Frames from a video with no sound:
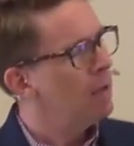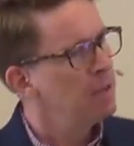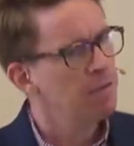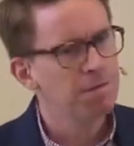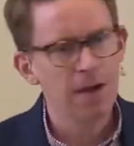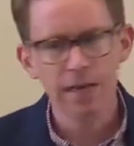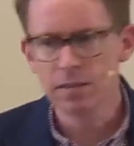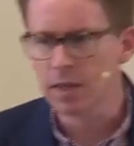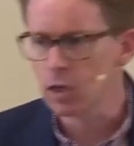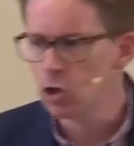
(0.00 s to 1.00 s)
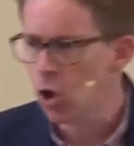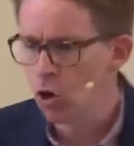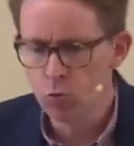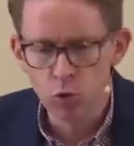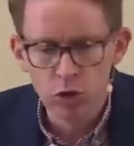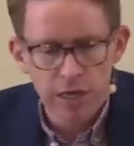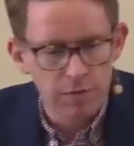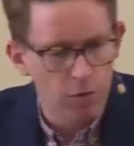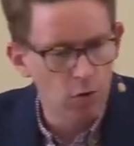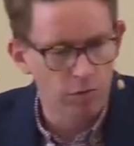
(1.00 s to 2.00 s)
I mean, the fact that God would
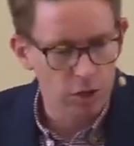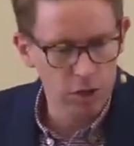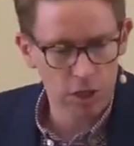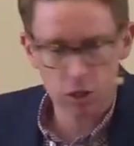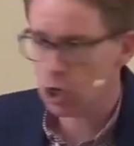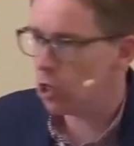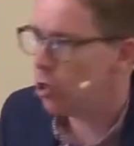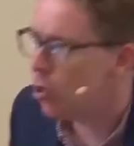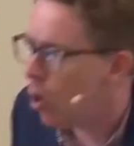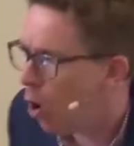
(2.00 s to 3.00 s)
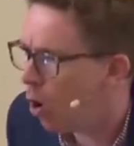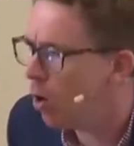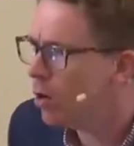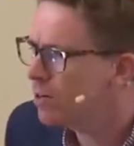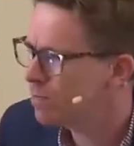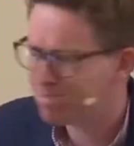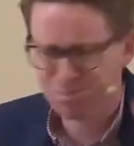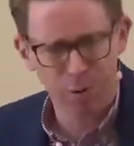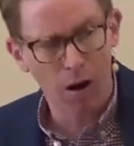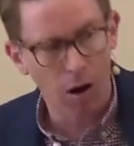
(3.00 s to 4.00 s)
give over such a long
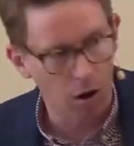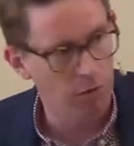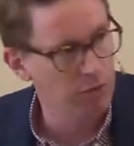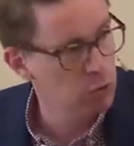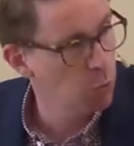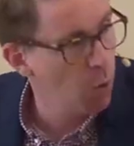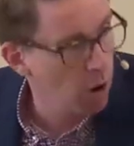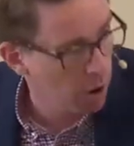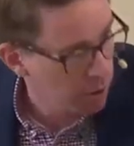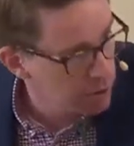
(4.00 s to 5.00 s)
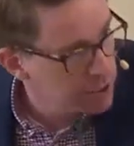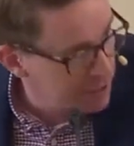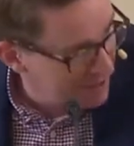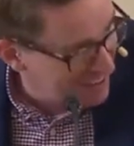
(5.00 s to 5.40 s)
part of his word